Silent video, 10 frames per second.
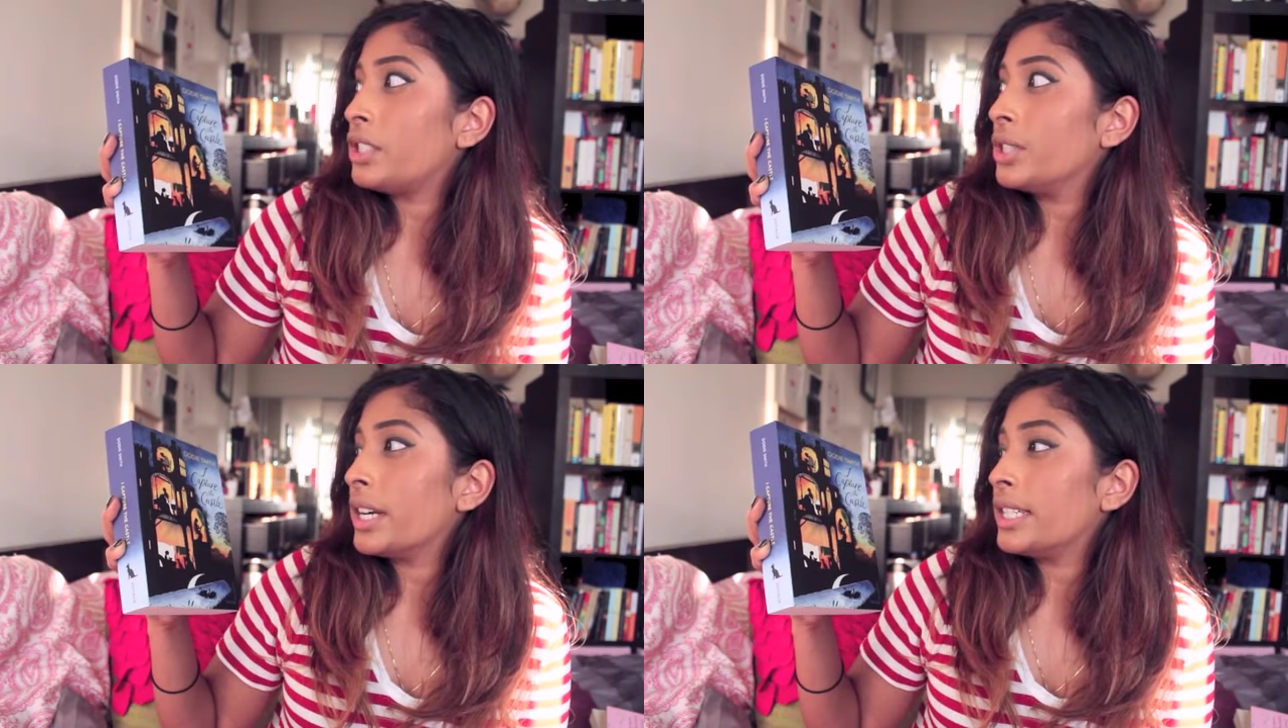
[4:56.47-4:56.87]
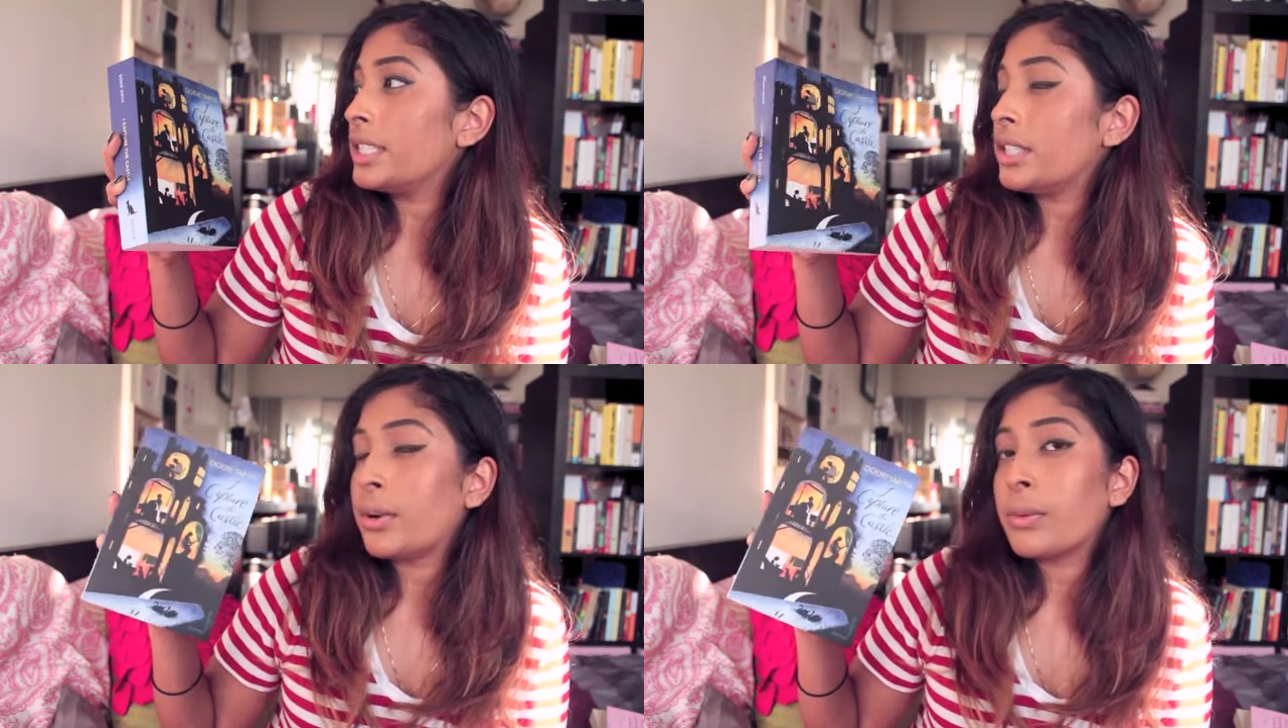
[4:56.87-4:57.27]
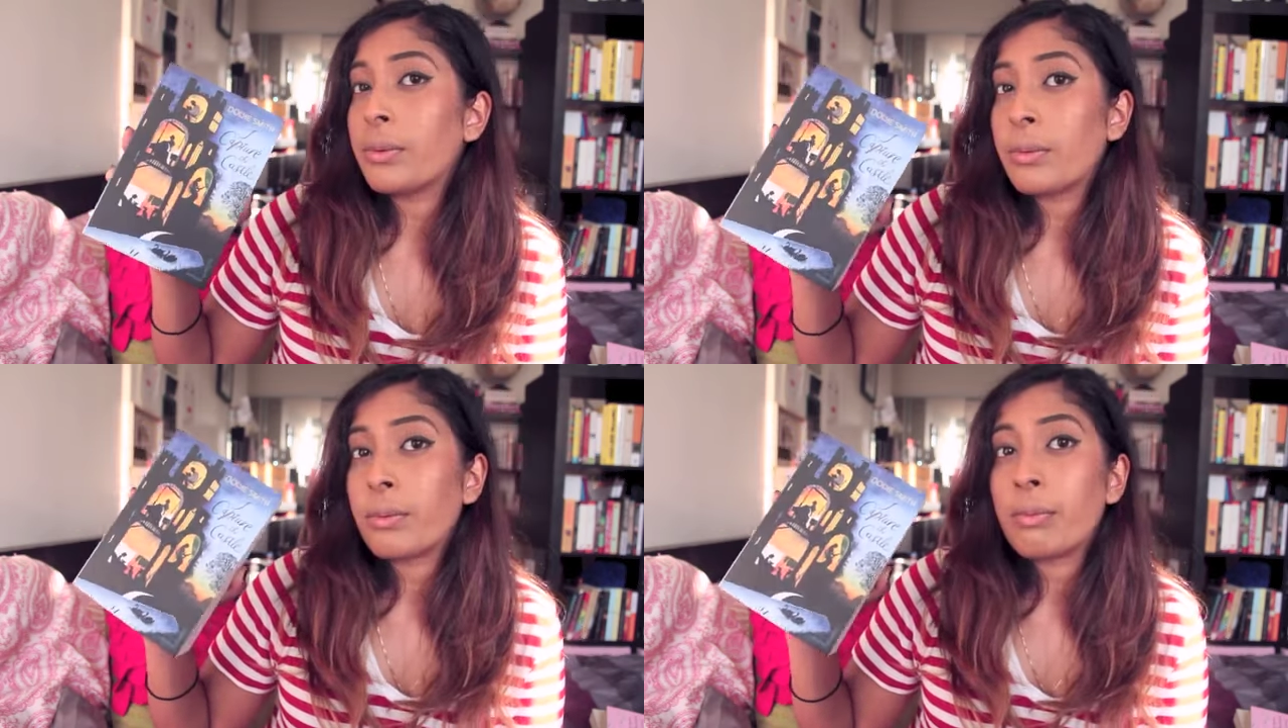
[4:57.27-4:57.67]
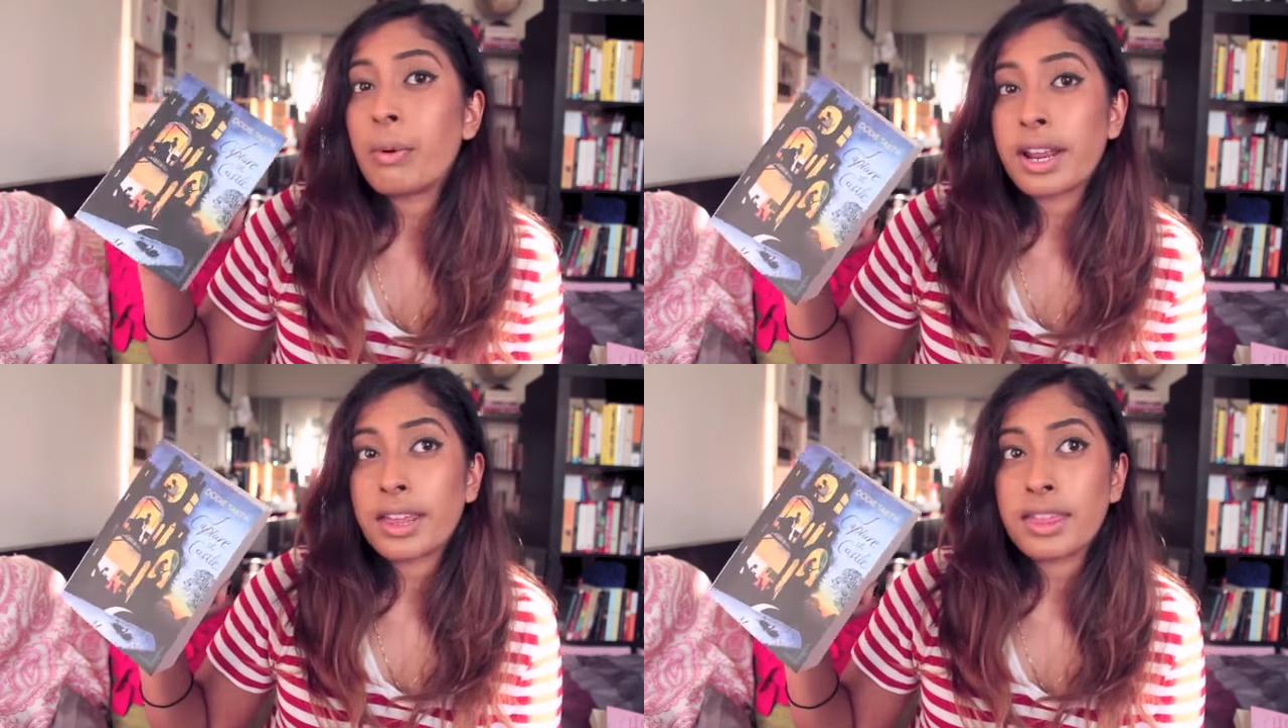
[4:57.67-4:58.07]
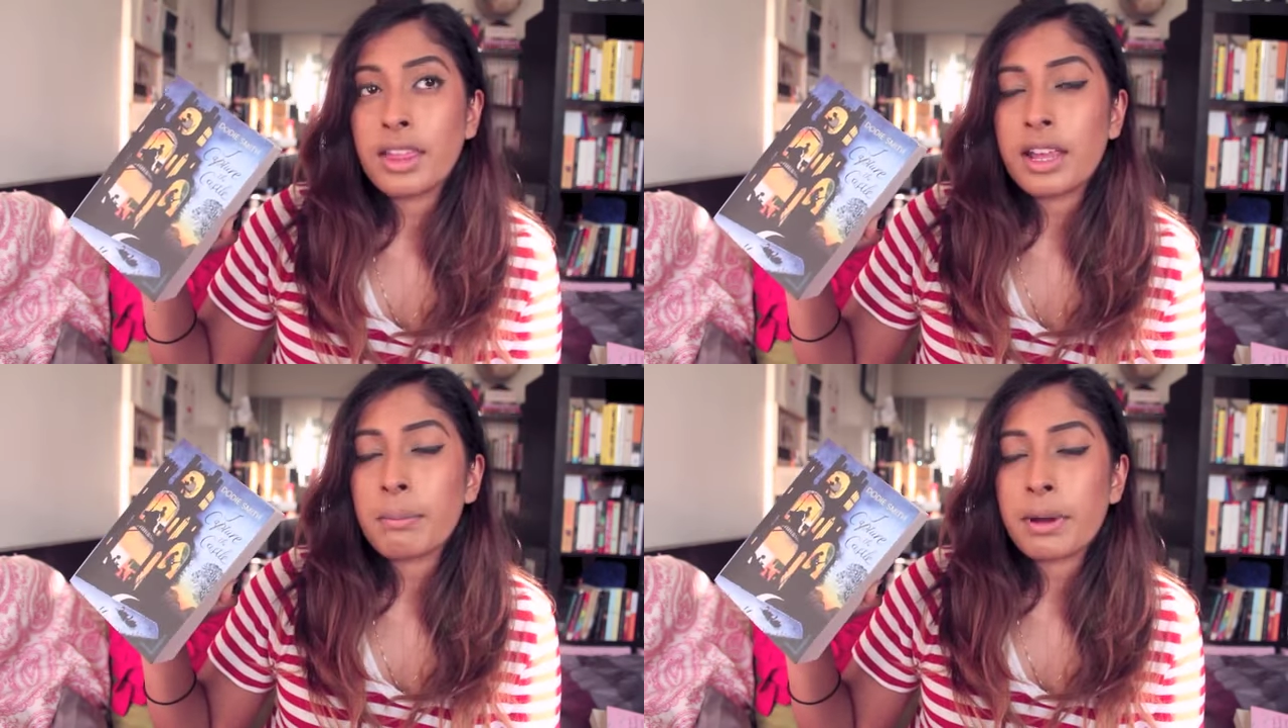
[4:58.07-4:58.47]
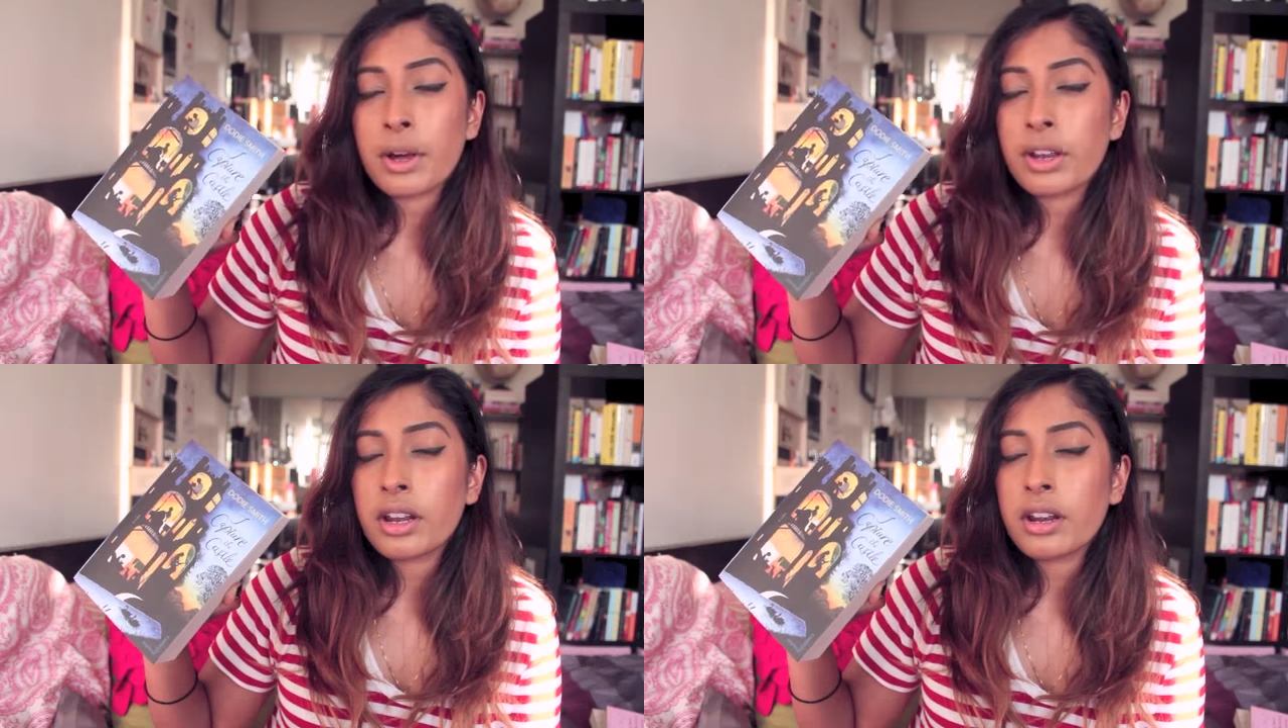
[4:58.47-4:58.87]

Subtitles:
you guys know what I think about it,